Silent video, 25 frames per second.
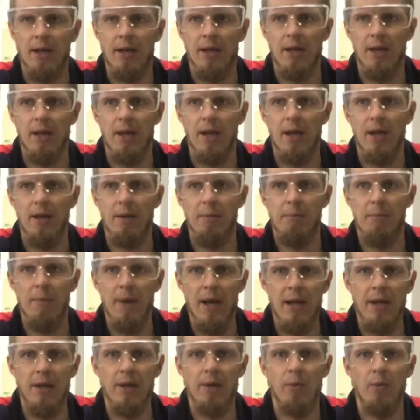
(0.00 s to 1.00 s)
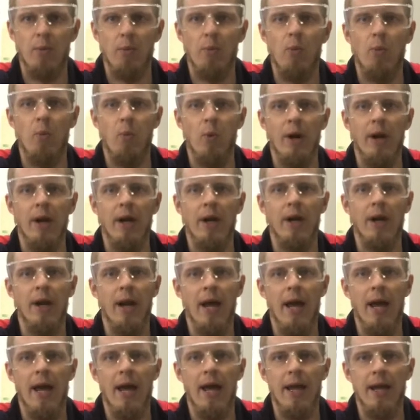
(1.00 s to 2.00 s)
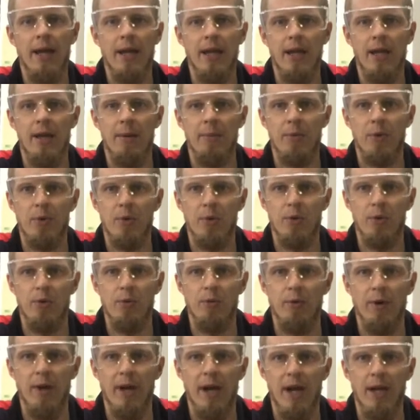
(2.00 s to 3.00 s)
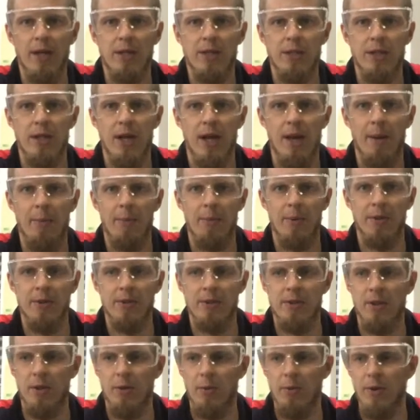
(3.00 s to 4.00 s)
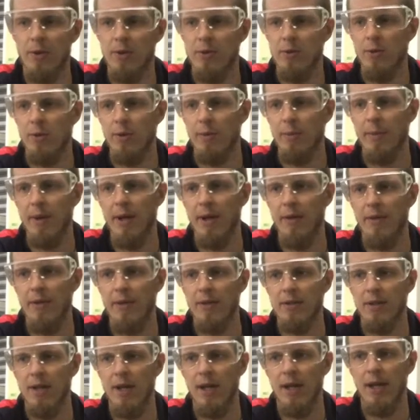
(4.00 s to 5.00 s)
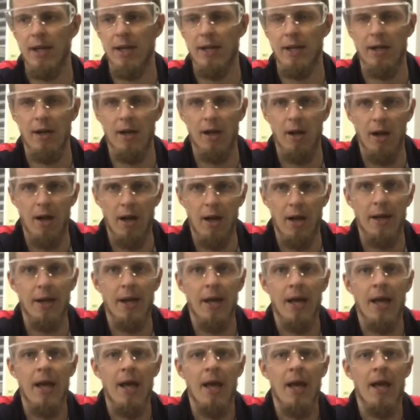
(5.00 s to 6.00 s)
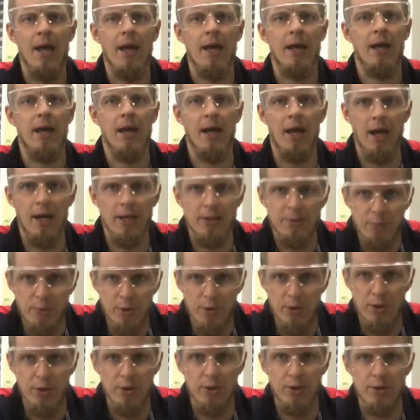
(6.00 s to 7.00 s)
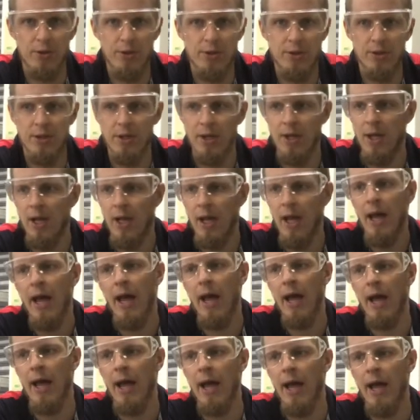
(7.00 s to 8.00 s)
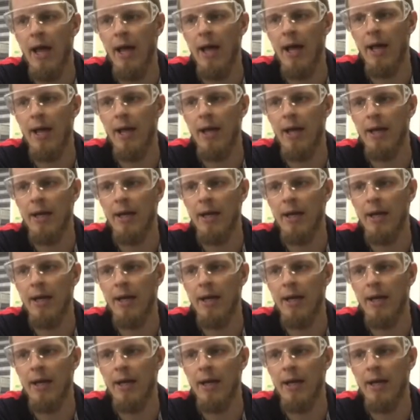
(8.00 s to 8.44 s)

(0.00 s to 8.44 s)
can make when a chemical reaction happens. So we're talking about things like heat and light, gas produced, color